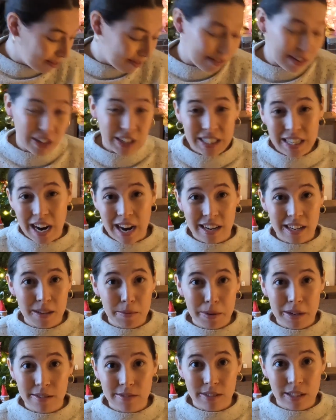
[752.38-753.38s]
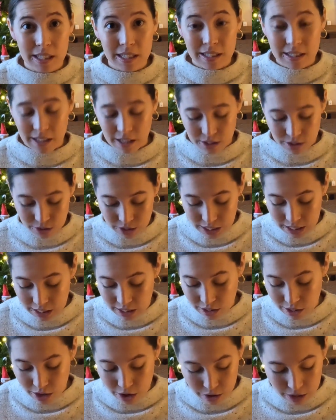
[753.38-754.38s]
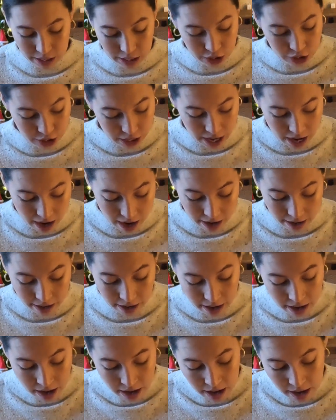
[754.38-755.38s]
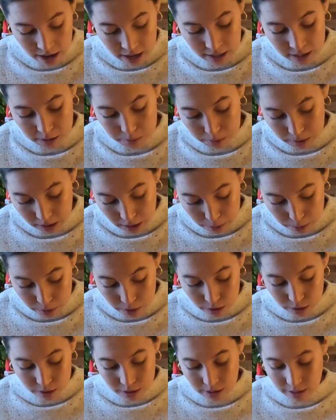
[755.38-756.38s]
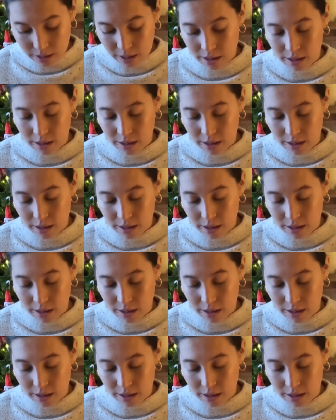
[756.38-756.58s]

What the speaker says: very tiny bit of accessories. So they each got some slippers.